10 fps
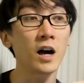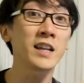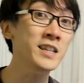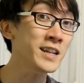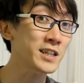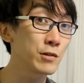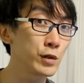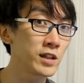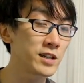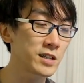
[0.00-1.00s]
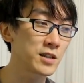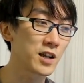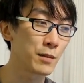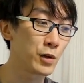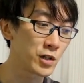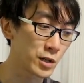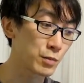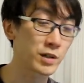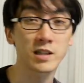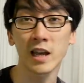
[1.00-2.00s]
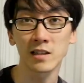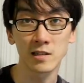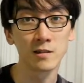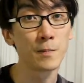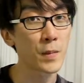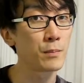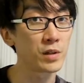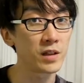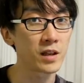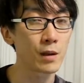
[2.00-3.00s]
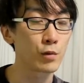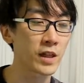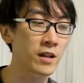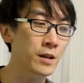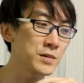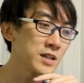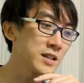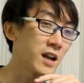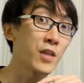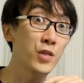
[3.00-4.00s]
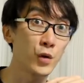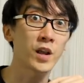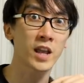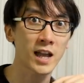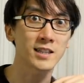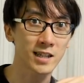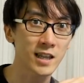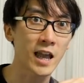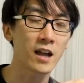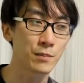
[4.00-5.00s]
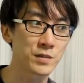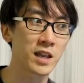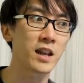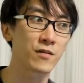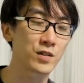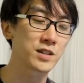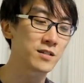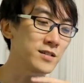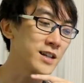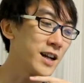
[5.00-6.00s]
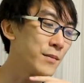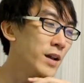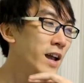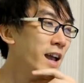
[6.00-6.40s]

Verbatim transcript: I didn't actually realize at the time you could just press cancel and play the game without updating. I thought I had to update every single time.